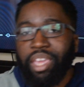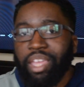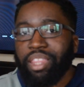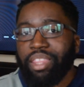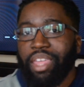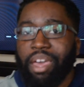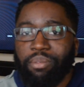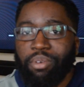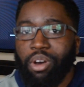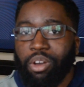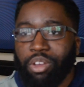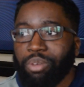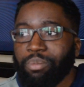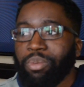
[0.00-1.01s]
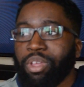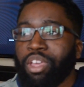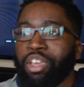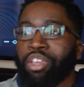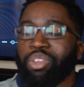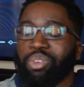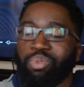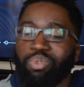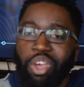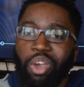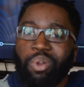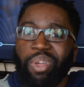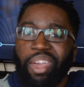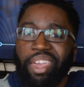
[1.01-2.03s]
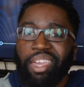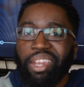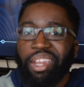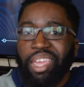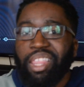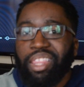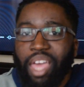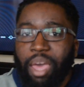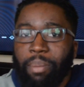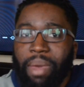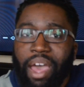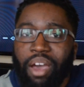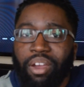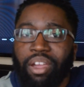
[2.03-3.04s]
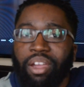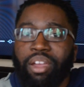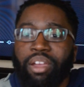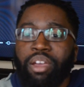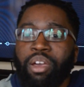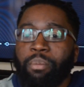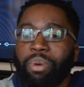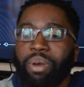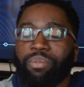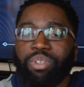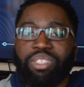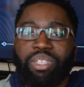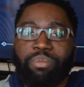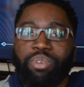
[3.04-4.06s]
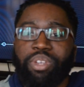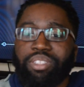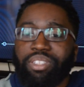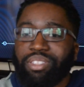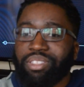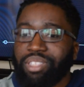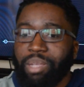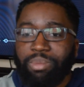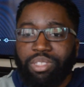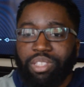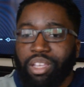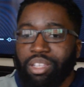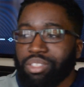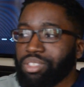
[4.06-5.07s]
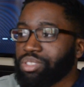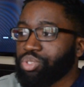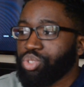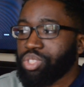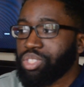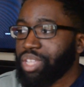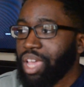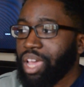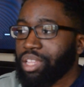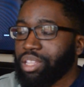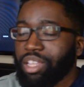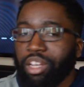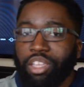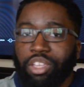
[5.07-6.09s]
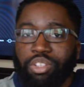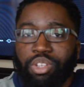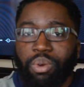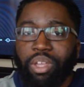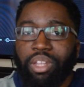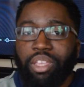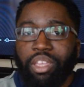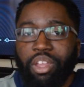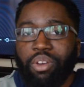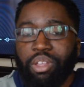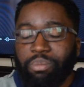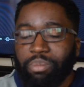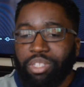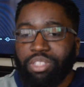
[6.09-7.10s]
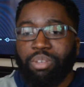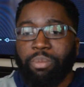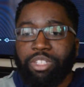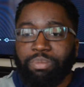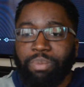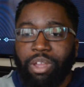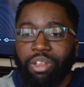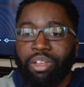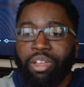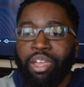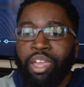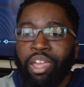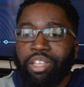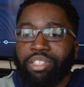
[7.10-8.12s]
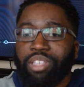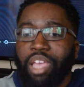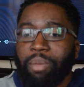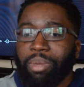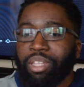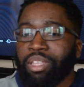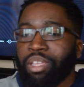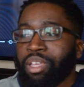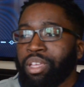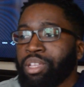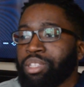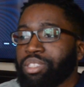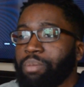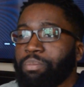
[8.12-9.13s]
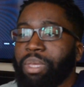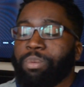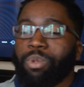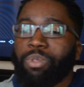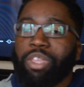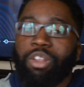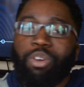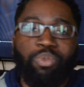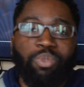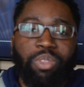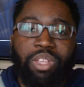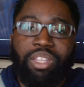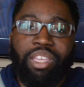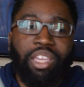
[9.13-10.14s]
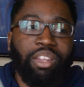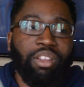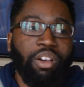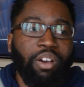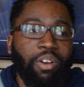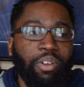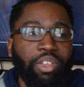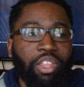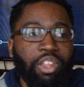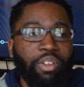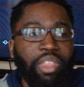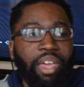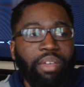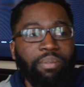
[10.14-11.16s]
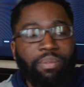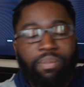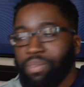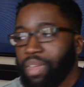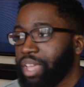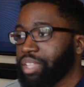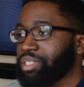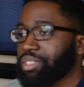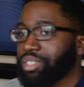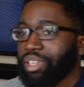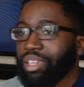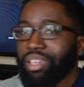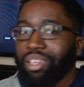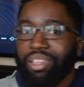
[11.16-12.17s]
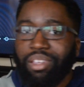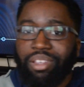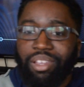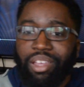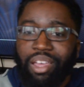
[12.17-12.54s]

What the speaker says: hit that volume. You know that it could hit that power, but for some reason Samsung's just not letting you do it. You know, it'd be so much better because, I mean, some people, they don't really need all, you know, that fancy